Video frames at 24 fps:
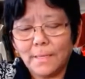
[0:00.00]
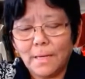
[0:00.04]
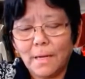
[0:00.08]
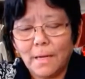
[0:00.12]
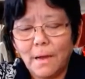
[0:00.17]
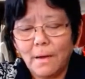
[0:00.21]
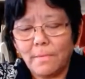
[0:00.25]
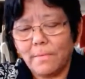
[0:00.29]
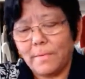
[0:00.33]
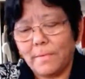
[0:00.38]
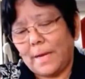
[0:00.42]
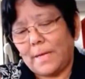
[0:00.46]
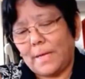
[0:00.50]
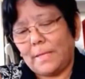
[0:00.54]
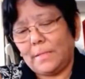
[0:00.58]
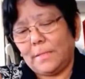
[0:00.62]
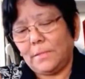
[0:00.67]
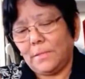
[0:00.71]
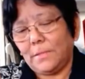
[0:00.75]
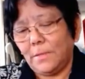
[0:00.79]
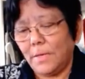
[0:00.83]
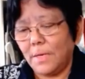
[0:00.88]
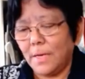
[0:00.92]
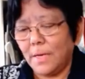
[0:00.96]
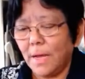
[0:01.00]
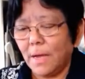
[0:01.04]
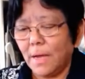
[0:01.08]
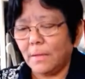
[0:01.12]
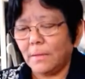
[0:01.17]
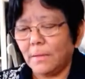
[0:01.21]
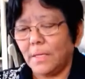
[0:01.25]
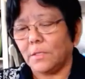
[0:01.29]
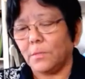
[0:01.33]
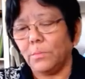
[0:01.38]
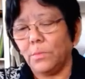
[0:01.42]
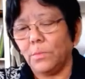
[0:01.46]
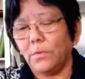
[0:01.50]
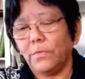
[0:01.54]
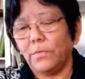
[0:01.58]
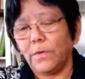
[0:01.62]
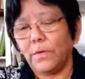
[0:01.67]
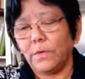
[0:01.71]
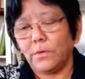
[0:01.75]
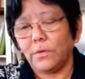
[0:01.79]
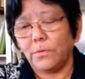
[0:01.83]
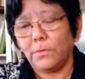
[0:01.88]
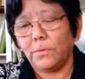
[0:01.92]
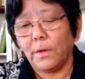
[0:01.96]
All right, so now let's move
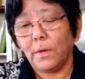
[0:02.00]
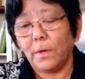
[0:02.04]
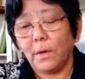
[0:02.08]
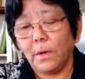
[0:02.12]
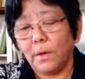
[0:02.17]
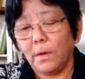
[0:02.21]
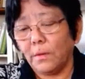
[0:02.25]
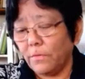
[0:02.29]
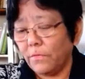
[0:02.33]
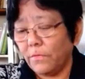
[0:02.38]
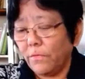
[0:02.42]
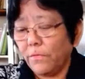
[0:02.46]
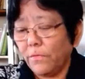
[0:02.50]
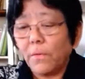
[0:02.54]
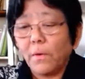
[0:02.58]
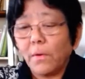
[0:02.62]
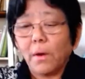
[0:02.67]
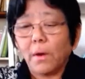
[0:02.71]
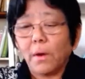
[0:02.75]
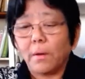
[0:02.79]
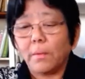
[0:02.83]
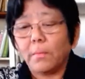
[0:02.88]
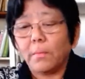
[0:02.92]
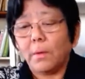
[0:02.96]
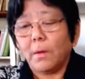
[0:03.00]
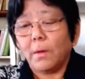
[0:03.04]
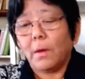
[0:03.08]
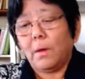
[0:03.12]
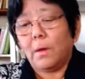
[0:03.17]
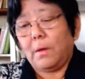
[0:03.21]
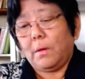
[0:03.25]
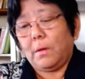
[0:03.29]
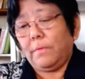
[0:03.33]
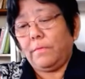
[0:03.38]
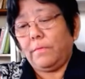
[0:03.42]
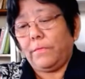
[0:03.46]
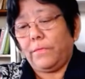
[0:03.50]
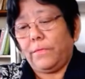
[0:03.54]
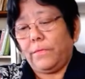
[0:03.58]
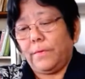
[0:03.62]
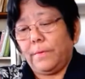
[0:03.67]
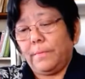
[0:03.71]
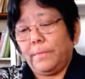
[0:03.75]
into another form of